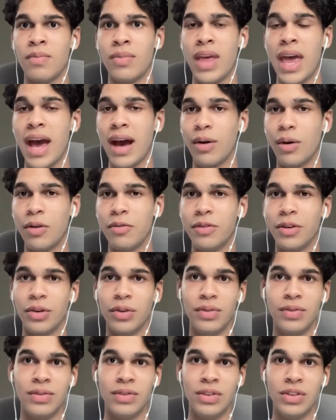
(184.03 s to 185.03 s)
how I
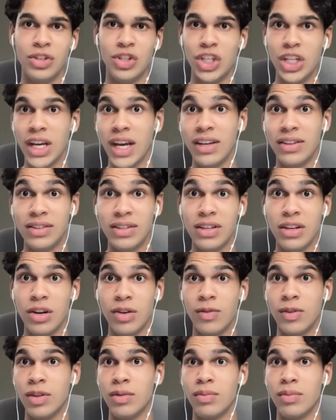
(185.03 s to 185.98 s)
felt in GAC over the